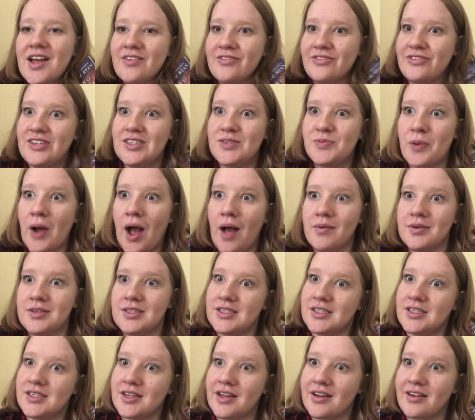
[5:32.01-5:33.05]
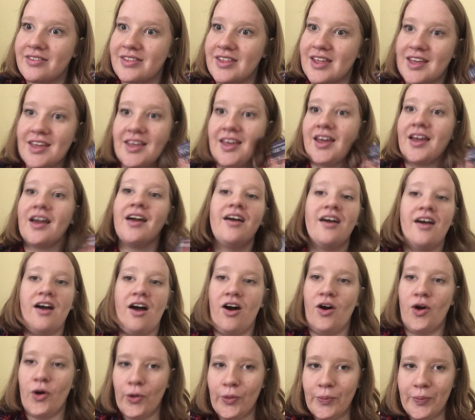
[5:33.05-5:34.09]
He's probably sitting there thinking,
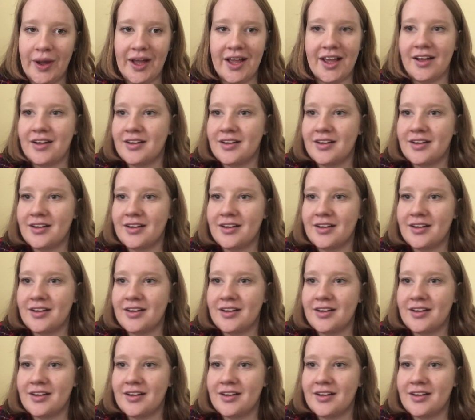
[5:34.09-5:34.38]
oh my,